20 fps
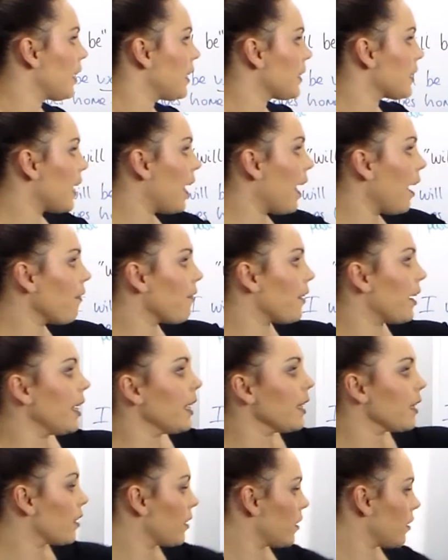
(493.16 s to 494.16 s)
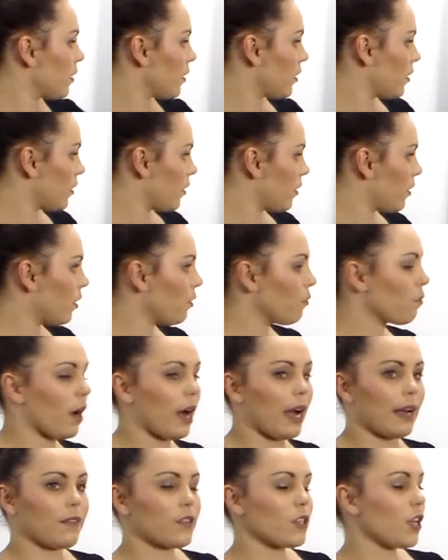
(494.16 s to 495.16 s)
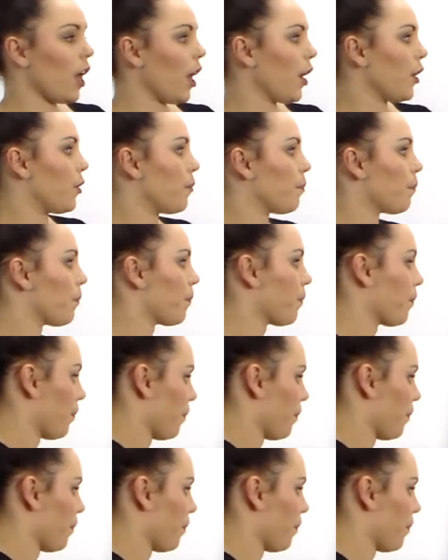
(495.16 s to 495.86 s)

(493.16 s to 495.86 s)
is Eric arrives home.